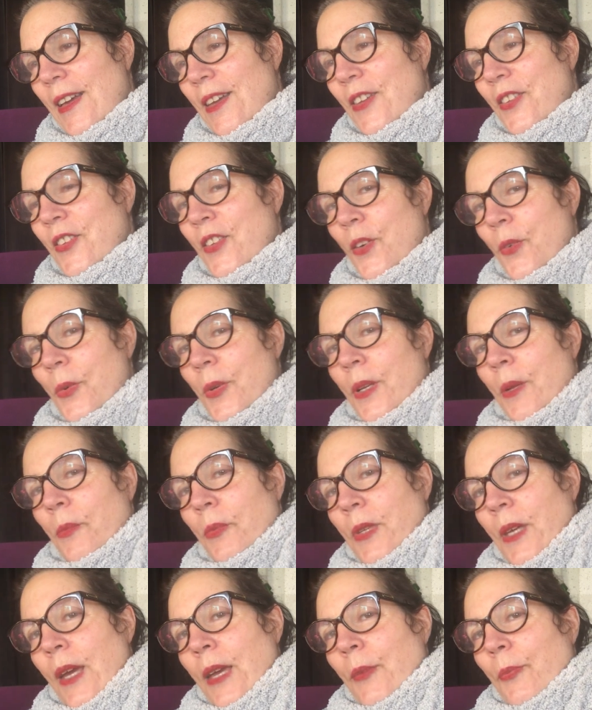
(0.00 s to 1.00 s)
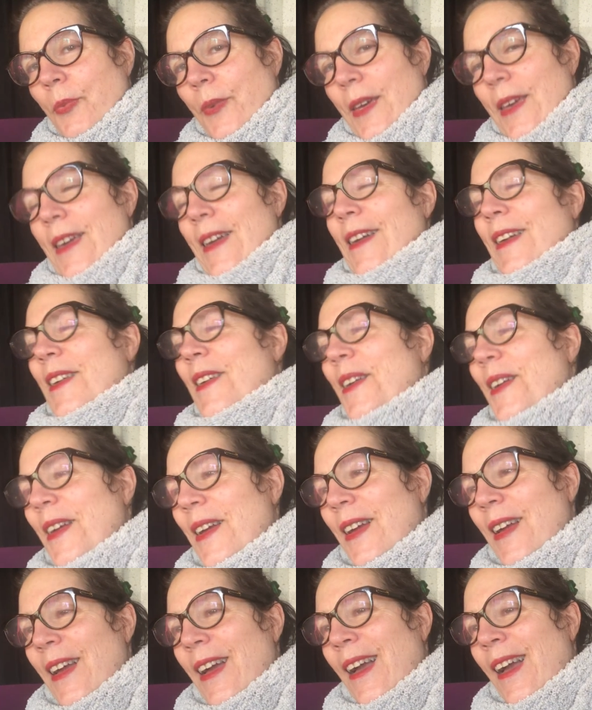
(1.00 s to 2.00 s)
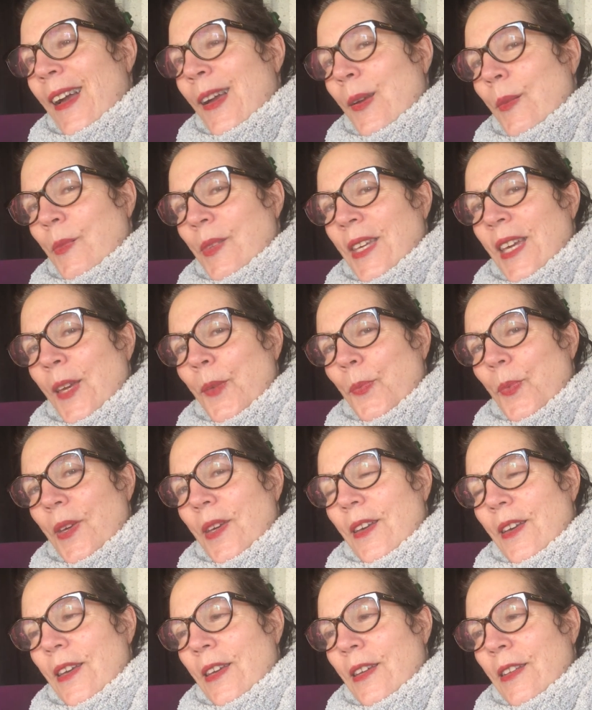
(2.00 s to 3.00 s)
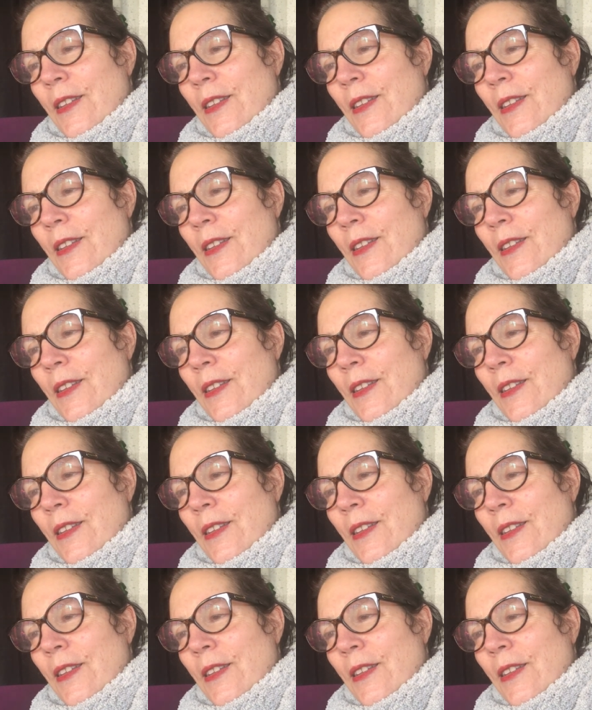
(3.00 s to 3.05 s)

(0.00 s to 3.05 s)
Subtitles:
So when I'm typing, I'm typing